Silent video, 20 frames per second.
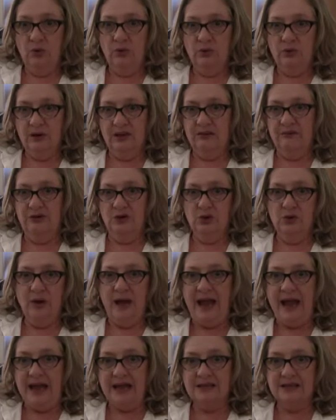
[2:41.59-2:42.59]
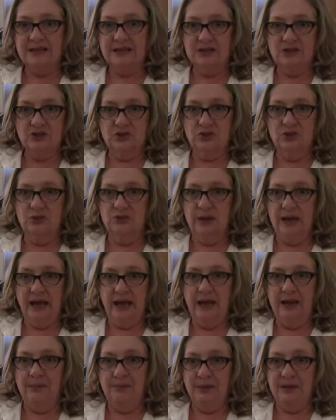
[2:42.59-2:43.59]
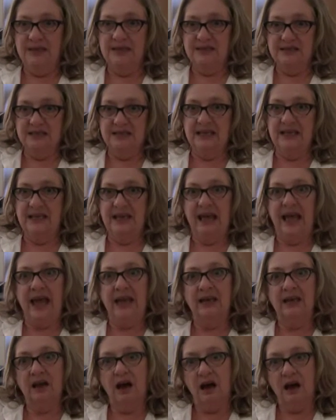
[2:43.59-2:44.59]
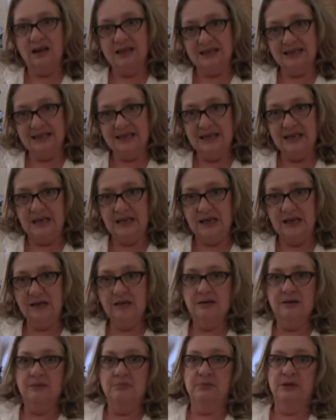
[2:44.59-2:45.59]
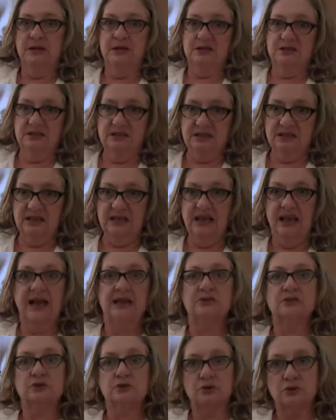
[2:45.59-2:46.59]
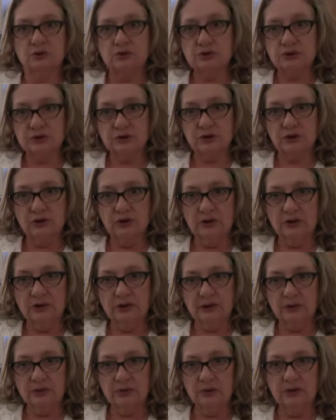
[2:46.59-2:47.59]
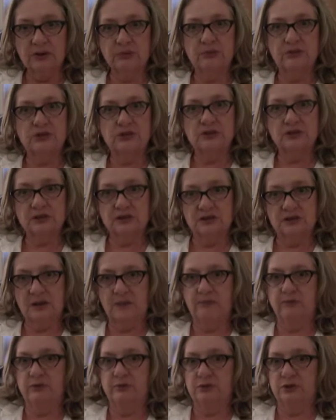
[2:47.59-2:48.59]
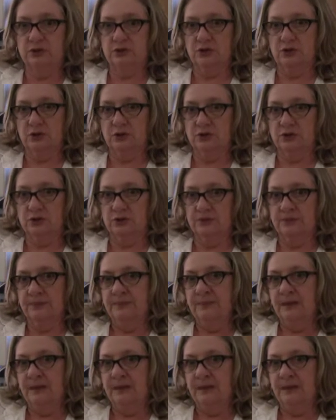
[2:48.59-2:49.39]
give you access to A, B, C, and not D, because D has a social security number in it, which is exempt from disclosure.